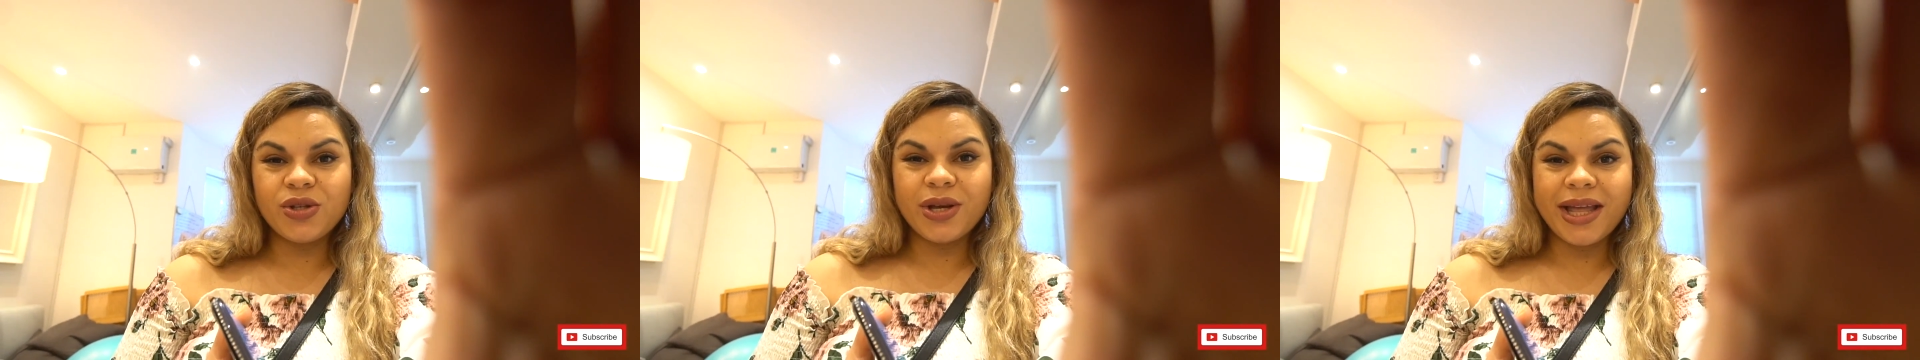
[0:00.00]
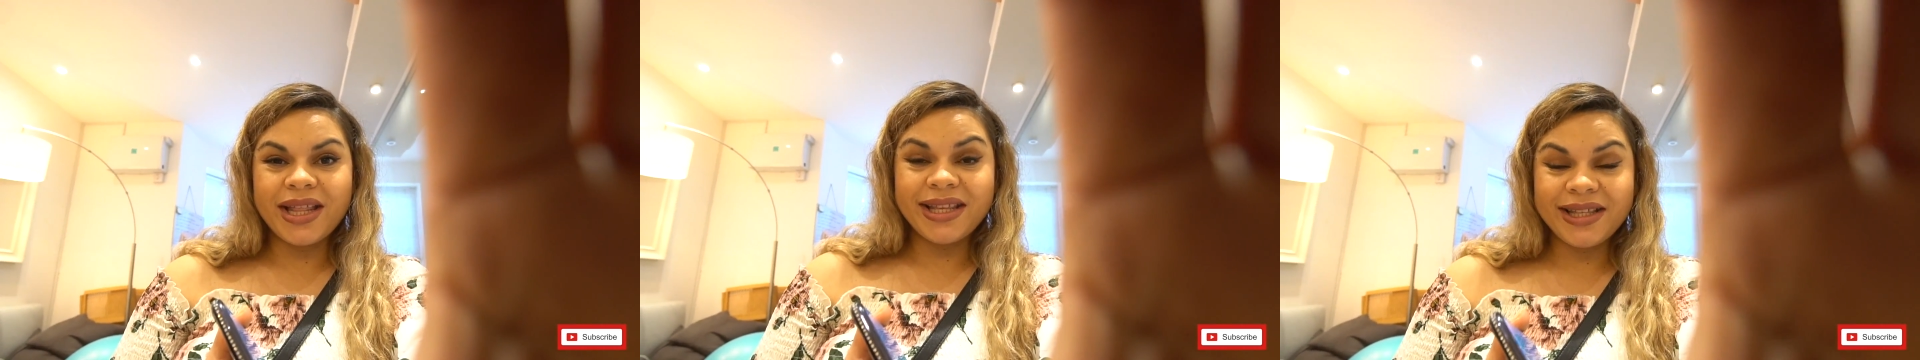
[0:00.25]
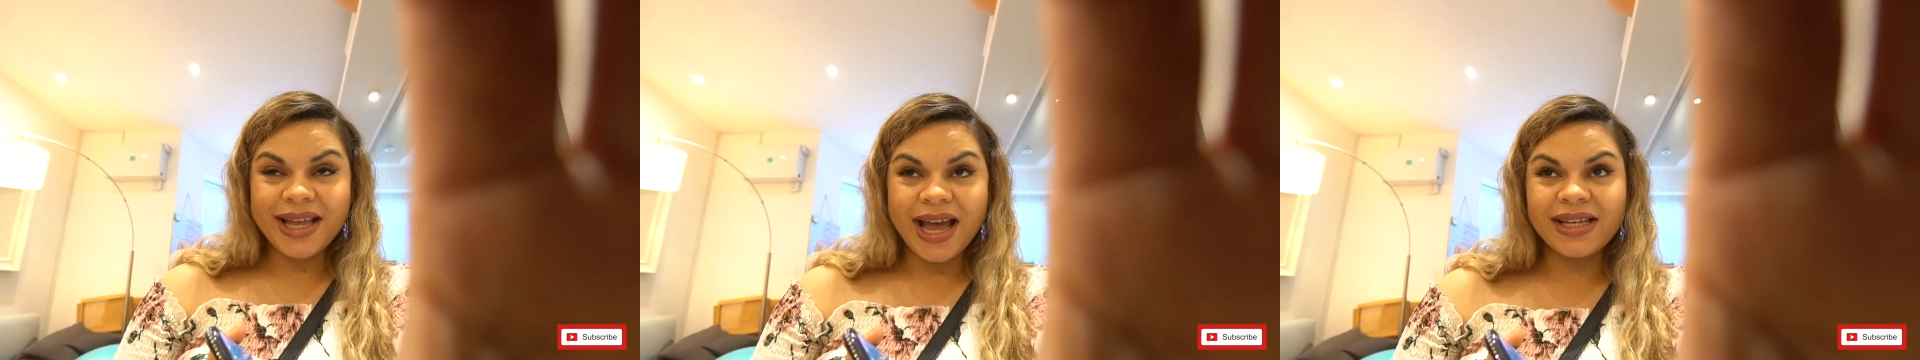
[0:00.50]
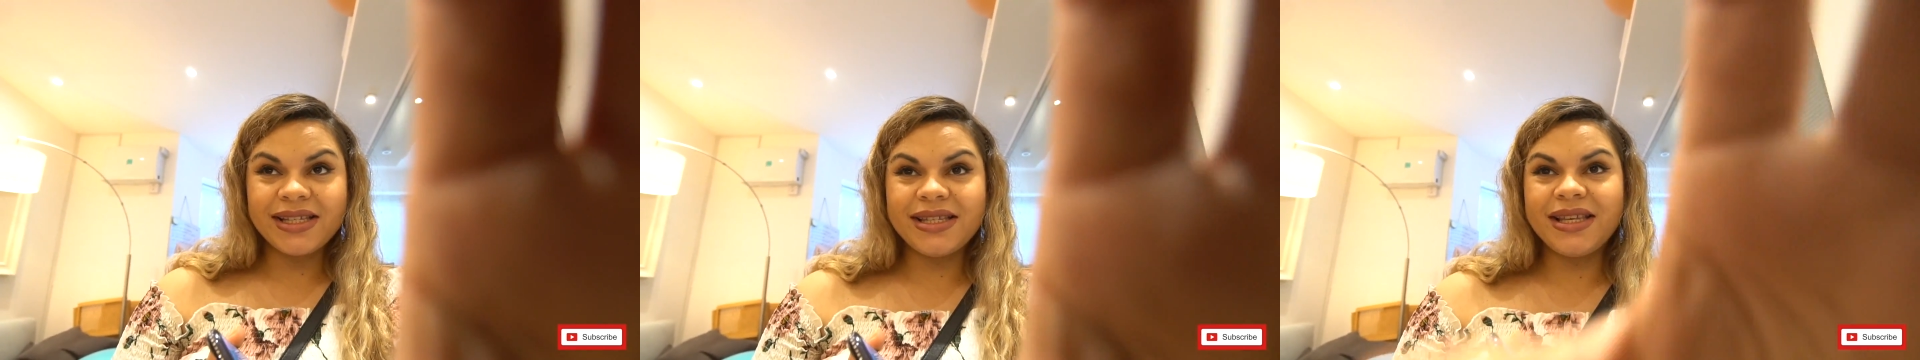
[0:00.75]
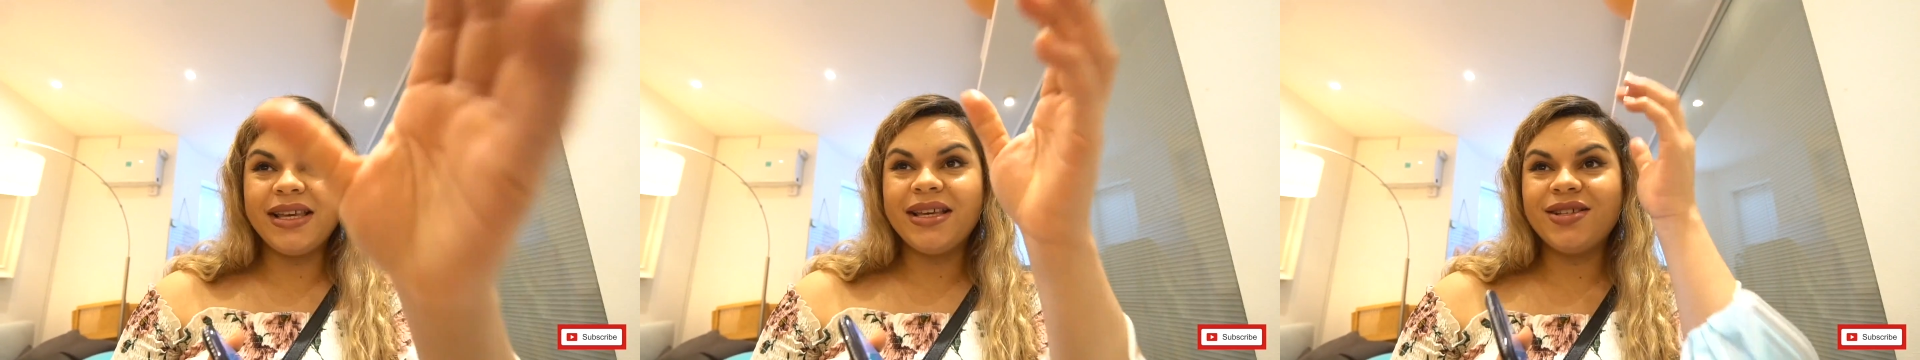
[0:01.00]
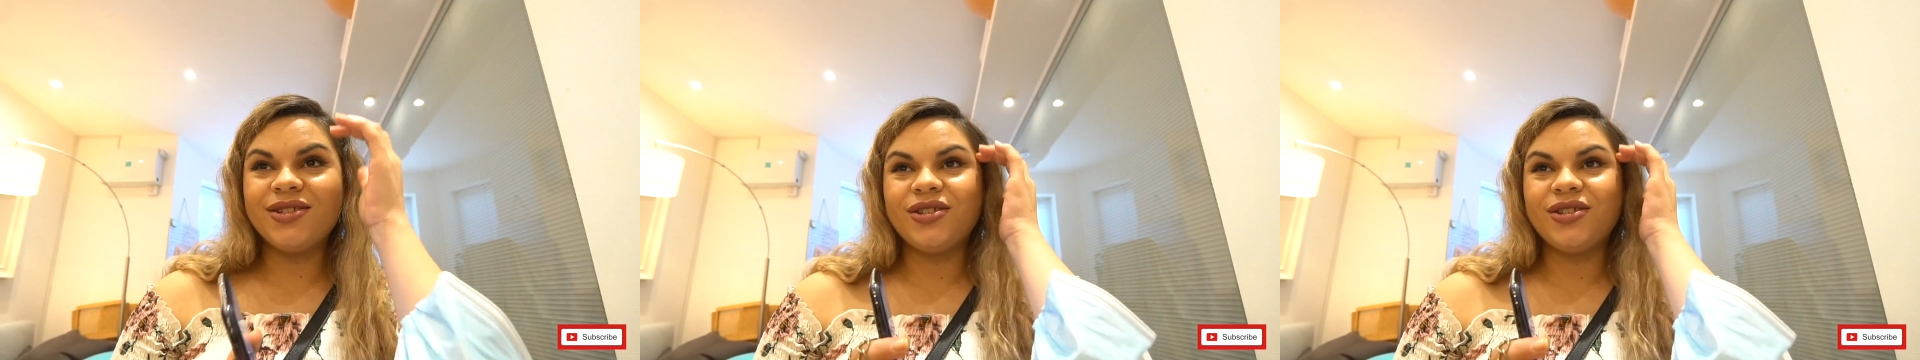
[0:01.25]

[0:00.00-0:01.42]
to get the taxi.